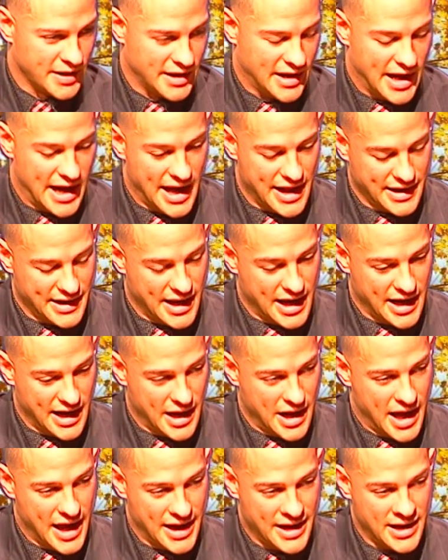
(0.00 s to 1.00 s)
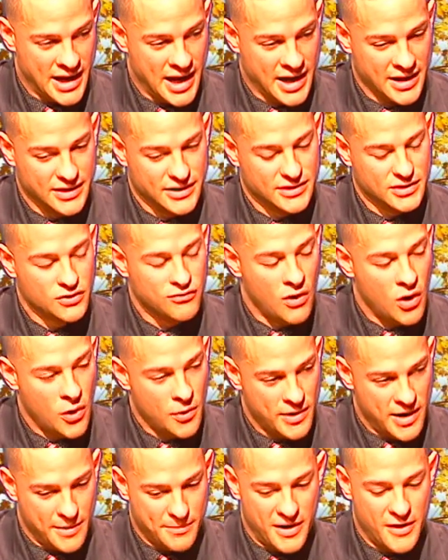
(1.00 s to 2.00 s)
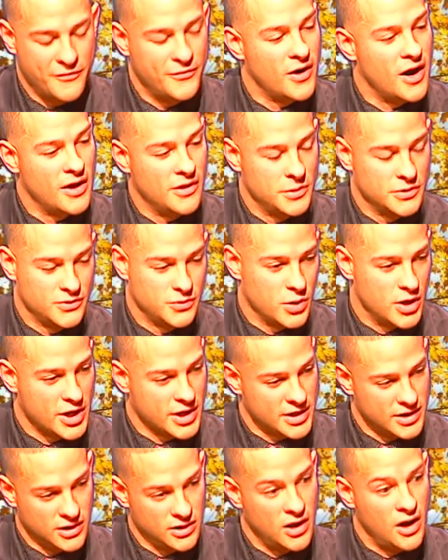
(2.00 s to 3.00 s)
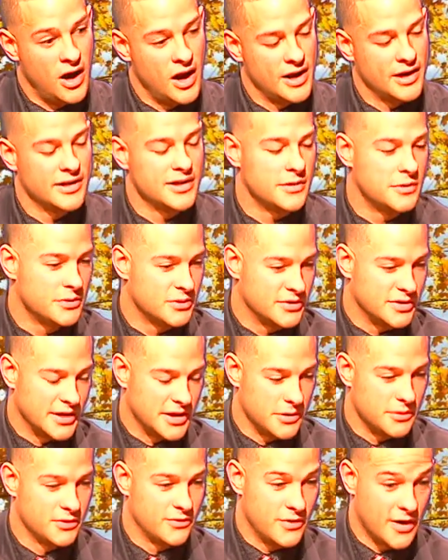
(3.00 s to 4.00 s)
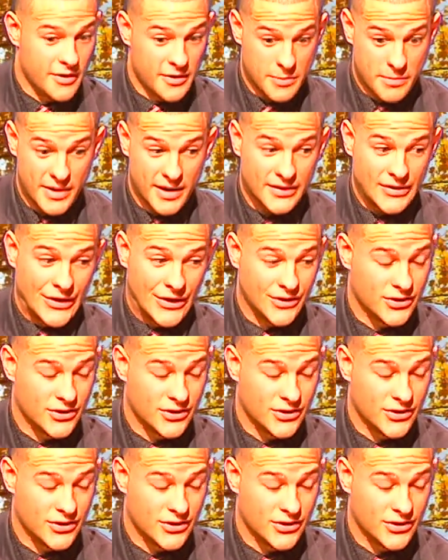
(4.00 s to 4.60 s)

And growing up, my father was working a lot, and he was very busy.